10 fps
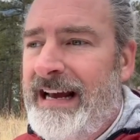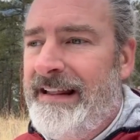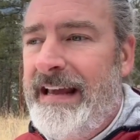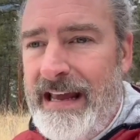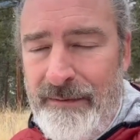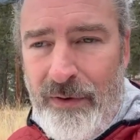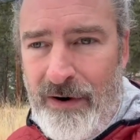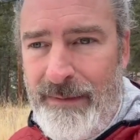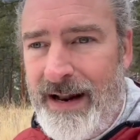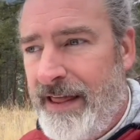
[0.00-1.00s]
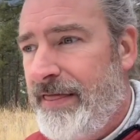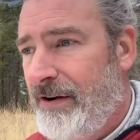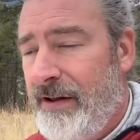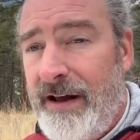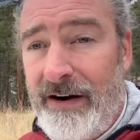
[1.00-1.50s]
and they import about a
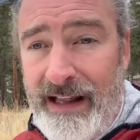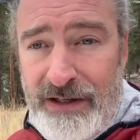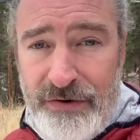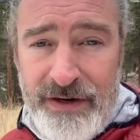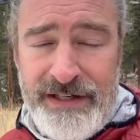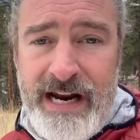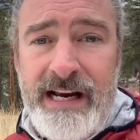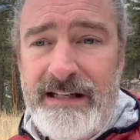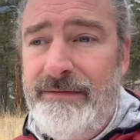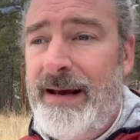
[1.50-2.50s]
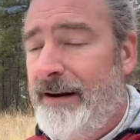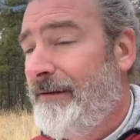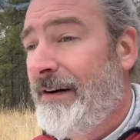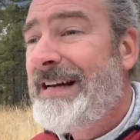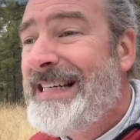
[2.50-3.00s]
third of their electricity because they've made it
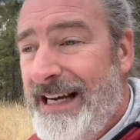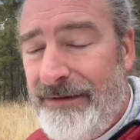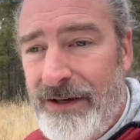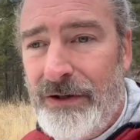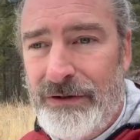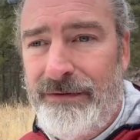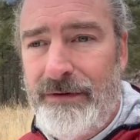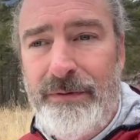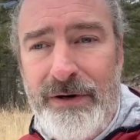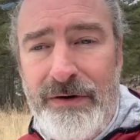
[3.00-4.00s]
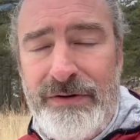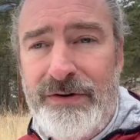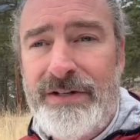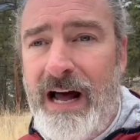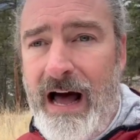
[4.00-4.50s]
very difficult for
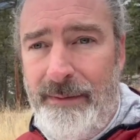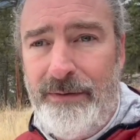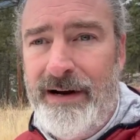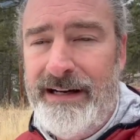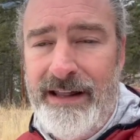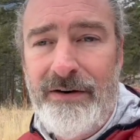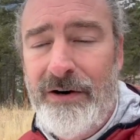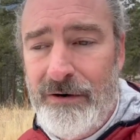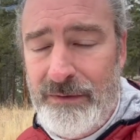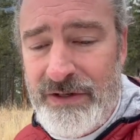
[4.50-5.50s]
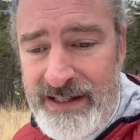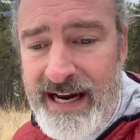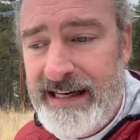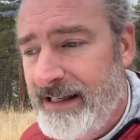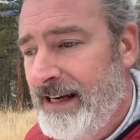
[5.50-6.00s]
producers to operate in their home
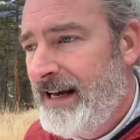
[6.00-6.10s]
state.